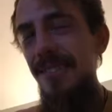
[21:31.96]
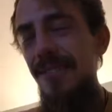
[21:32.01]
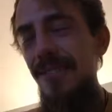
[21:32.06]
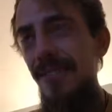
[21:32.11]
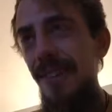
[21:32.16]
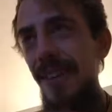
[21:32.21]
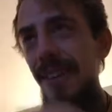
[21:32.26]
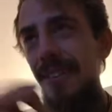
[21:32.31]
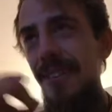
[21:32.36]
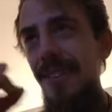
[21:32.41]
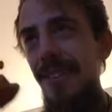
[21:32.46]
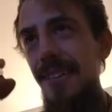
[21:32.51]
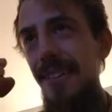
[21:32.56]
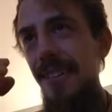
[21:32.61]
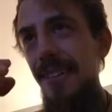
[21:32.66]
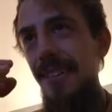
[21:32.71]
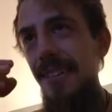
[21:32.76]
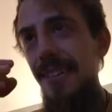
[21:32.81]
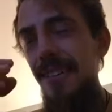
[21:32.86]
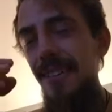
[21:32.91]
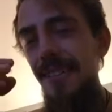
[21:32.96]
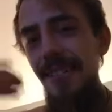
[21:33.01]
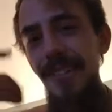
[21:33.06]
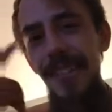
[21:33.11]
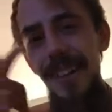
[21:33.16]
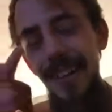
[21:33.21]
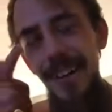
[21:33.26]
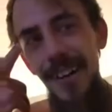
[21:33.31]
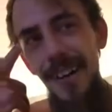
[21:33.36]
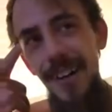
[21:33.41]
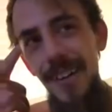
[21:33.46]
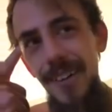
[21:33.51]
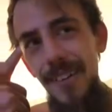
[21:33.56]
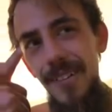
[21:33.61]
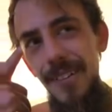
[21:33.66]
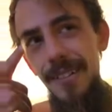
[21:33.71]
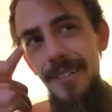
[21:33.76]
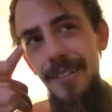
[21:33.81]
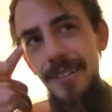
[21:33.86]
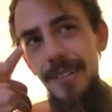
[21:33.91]
Well, we
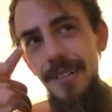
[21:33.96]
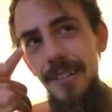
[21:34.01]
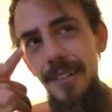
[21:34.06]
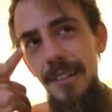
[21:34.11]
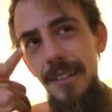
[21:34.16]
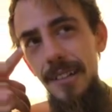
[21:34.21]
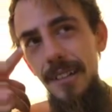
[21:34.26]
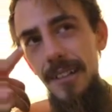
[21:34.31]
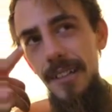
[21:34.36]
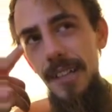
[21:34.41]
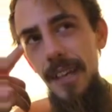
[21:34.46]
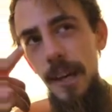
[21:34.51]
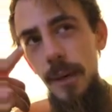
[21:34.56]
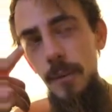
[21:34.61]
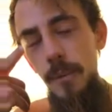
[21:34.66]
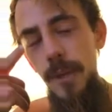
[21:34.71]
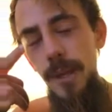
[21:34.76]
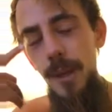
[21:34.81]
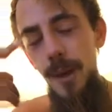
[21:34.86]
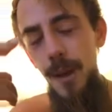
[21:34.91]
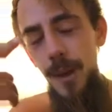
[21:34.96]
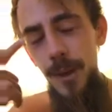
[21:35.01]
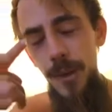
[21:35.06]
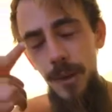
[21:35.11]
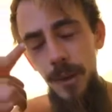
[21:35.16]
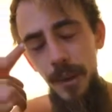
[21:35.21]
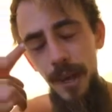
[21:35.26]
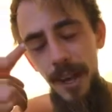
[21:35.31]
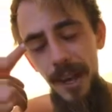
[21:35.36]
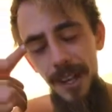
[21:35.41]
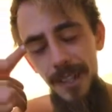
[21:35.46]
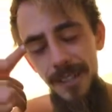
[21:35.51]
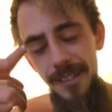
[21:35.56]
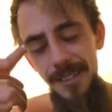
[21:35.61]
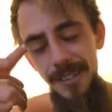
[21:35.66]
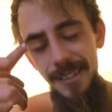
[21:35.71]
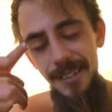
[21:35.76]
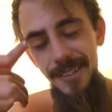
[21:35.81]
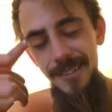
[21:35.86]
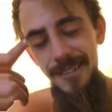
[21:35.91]
know that we are
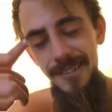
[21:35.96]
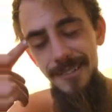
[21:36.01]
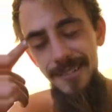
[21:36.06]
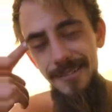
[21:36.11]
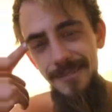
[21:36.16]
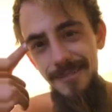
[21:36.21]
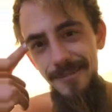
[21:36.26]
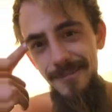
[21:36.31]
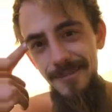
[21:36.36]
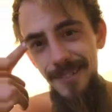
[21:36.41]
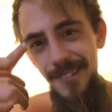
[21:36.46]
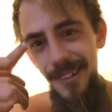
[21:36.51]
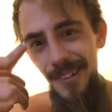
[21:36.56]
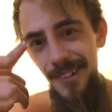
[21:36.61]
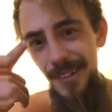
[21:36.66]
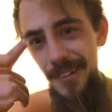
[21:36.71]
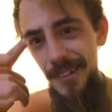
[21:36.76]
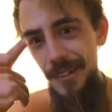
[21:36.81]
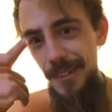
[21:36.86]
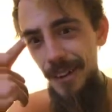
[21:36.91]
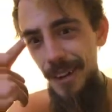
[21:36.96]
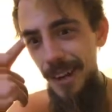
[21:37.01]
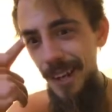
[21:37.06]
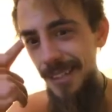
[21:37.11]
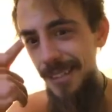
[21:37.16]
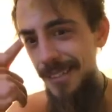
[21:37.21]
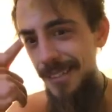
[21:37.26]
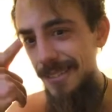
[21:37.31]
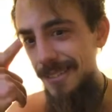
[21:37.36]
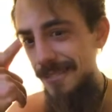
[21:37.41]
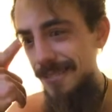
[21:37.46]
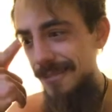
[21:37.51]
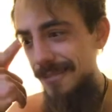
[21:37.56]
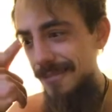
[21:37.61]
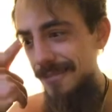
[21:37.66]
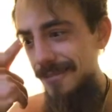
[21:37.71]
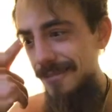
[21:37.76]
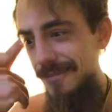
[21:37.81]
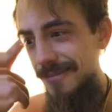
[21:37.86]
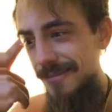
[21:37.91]
Christ. We are the Christ,
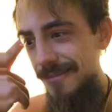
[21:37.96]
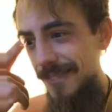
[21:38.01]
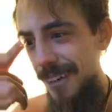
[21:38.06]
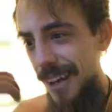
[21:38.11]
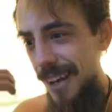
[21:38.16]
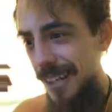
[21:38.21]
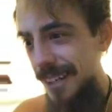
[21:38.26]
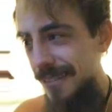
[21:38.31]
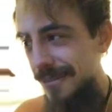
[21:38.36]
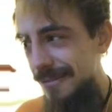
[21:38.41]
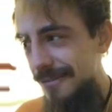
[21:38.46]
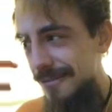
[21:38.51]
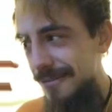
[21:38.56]
right?